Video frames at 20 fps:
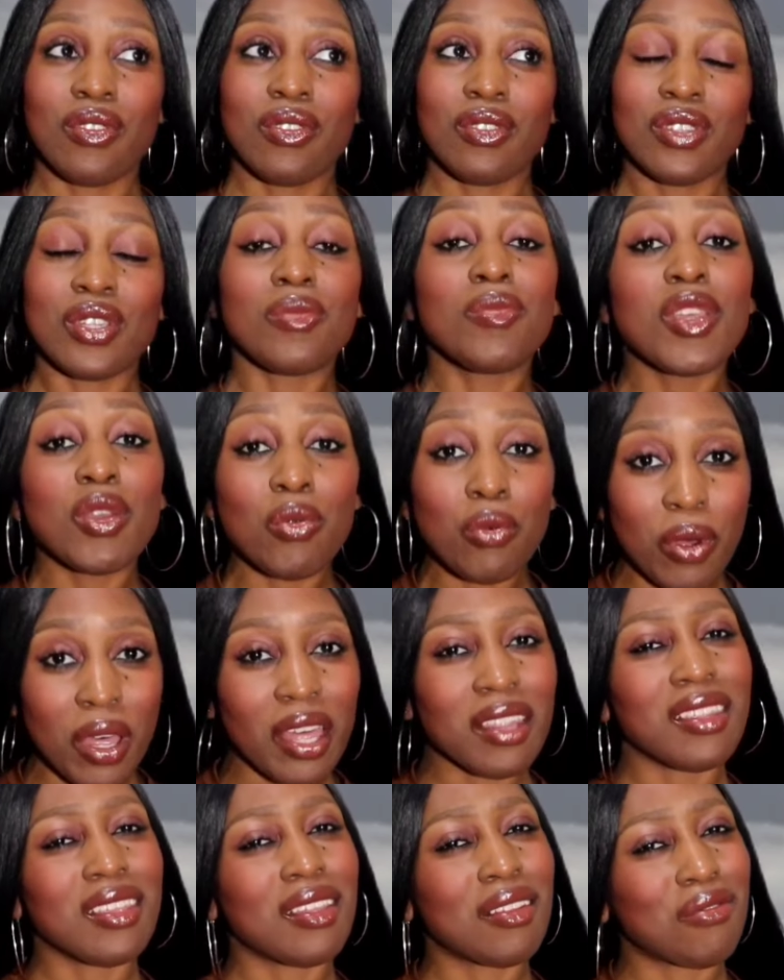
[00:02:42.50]
to be
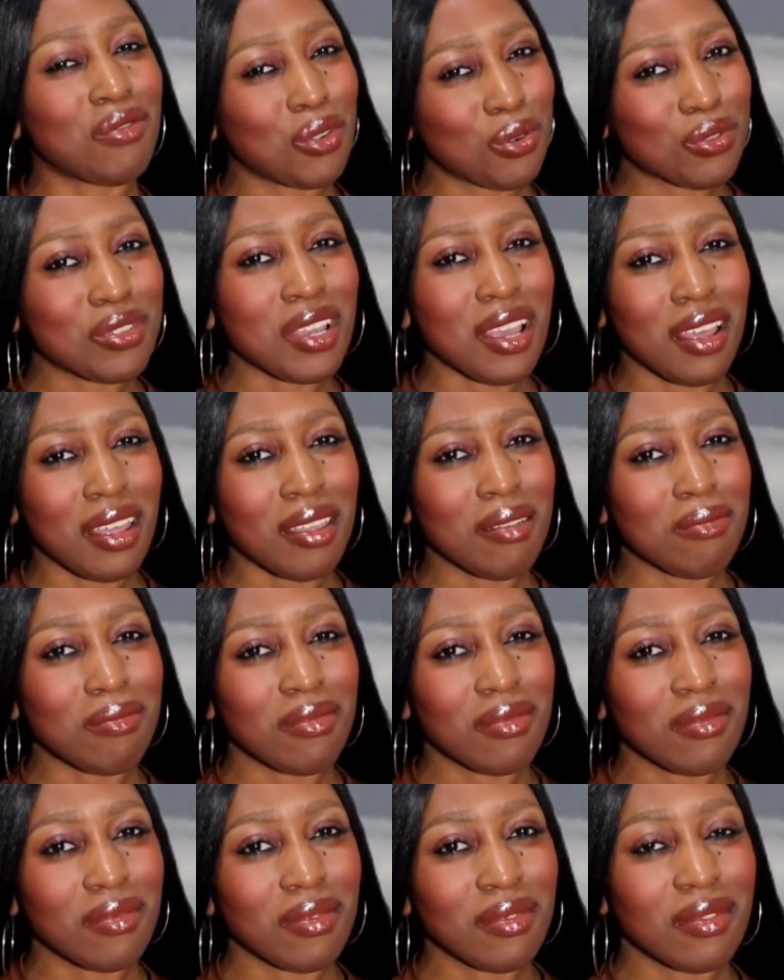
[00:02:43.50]
worthy of your time.
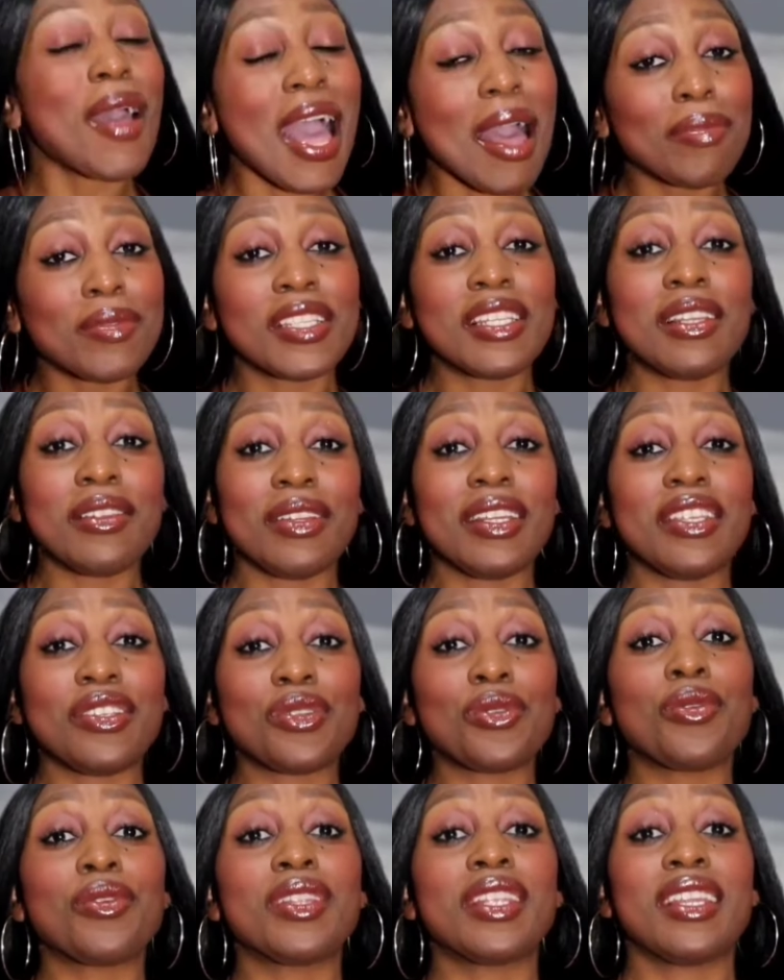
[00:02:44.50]
I'm absolutely
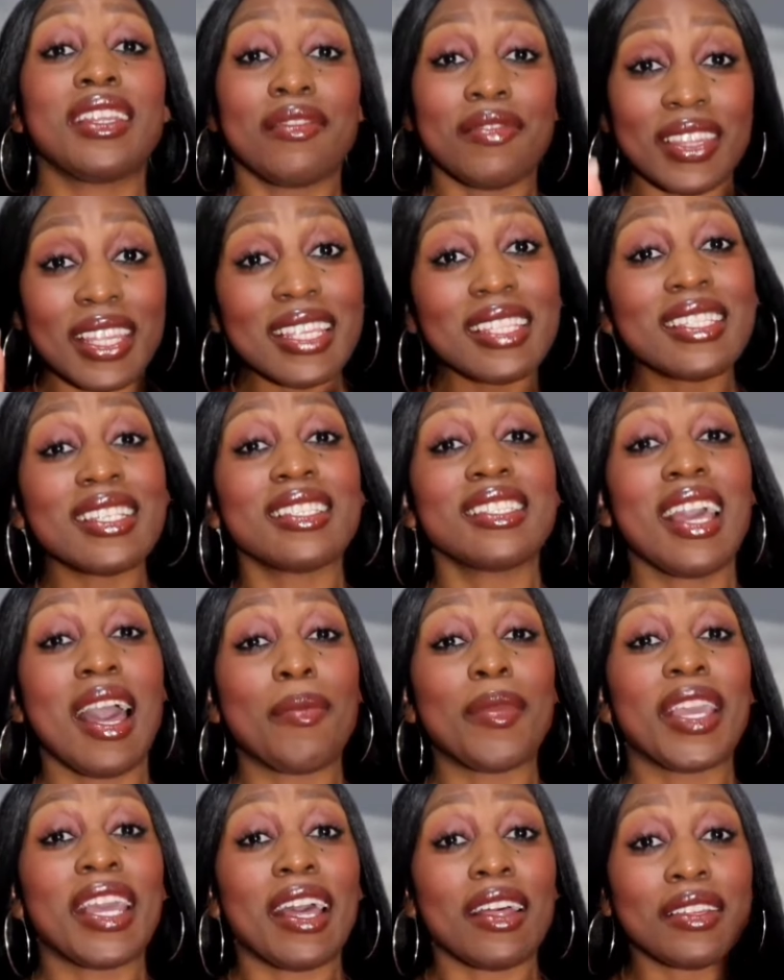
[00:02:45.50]
sure that if this is
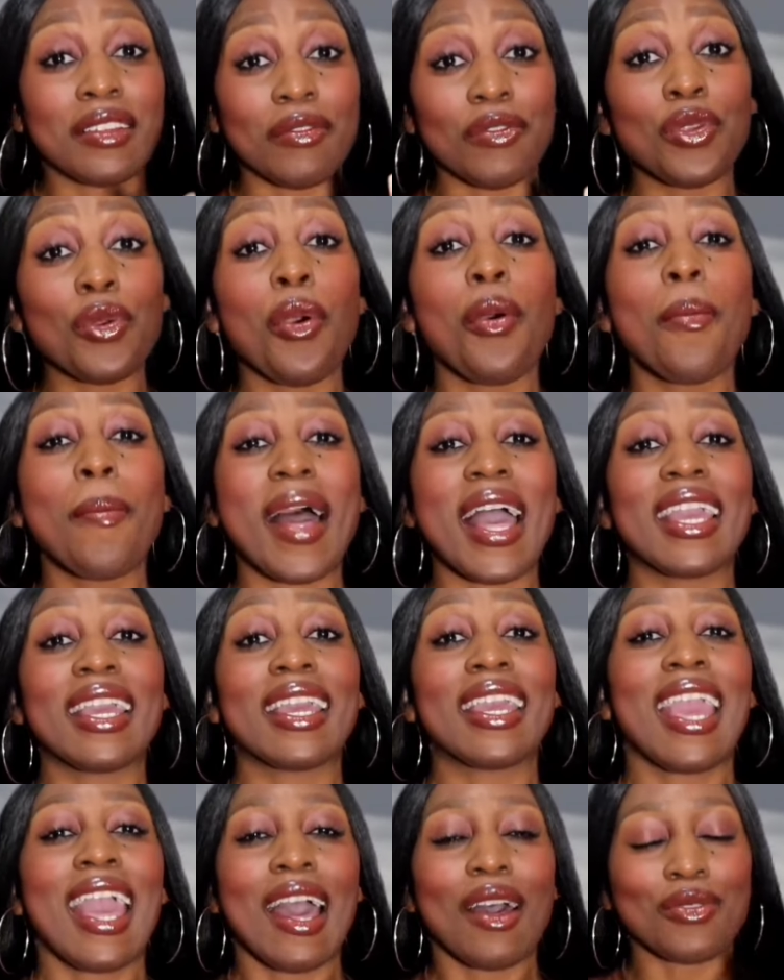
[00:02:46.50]
coming out of your bank
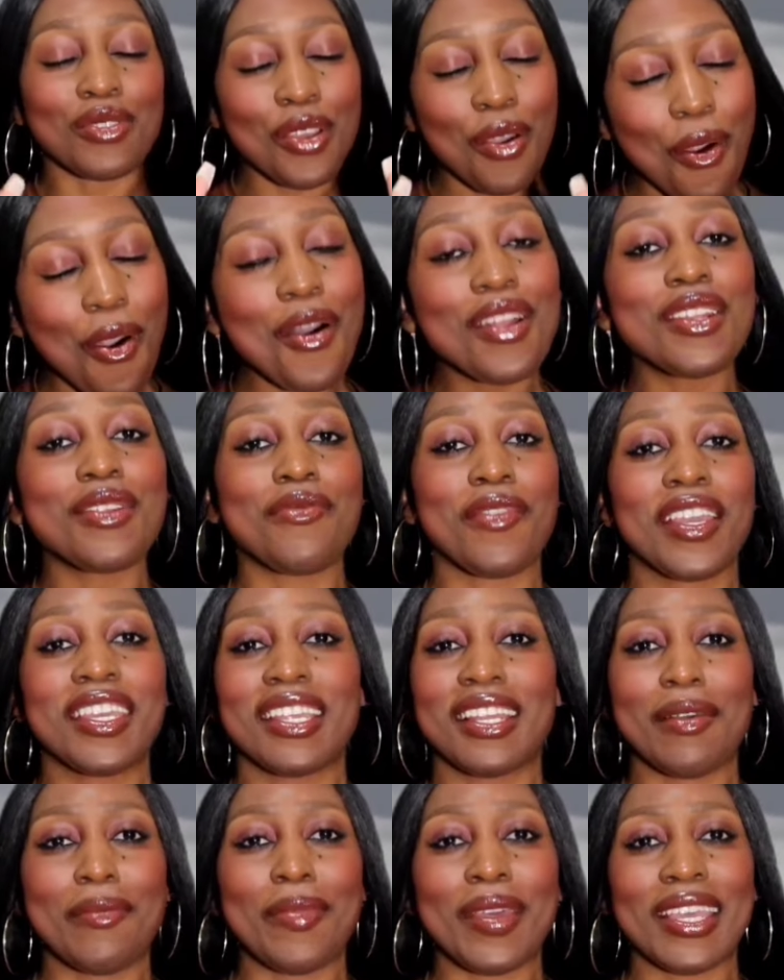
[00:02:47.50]
account on a
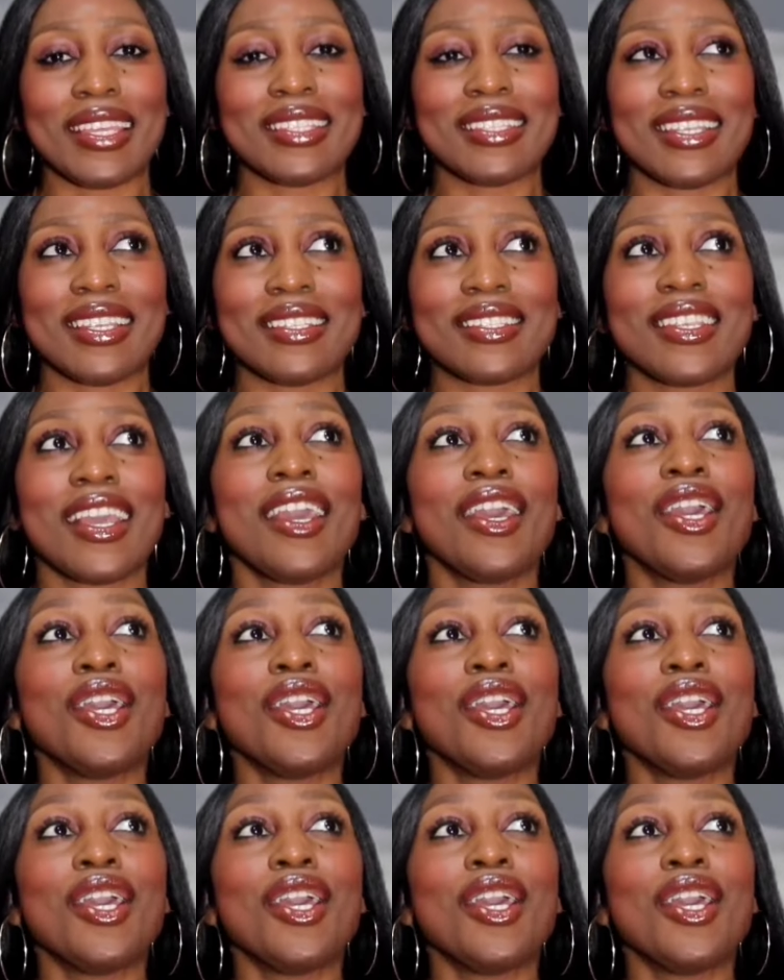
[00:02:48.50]
regular basis,